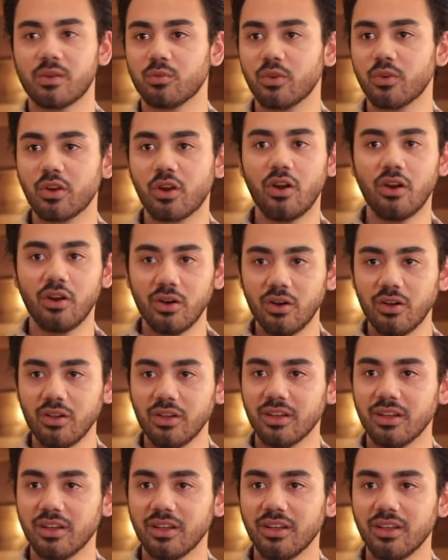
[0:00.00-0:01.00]
we're all
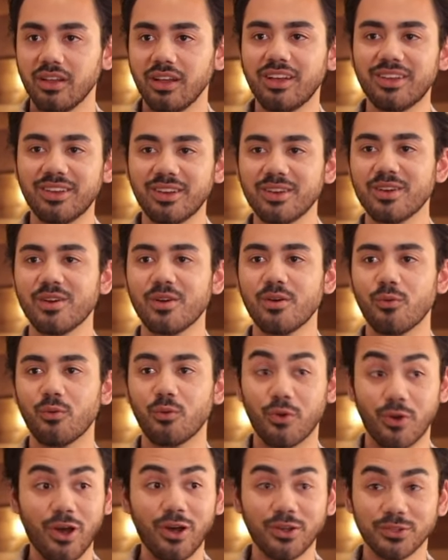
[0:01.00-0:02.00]

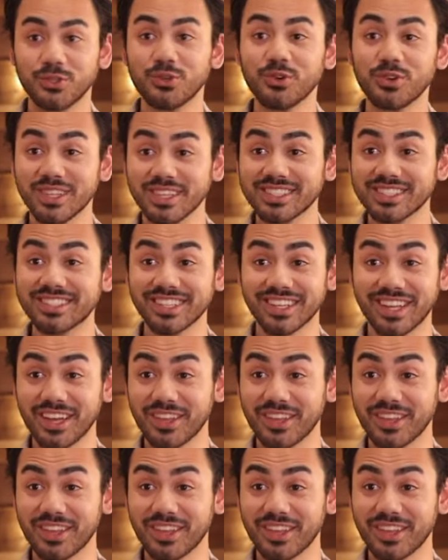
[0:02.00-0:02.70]
doing this together.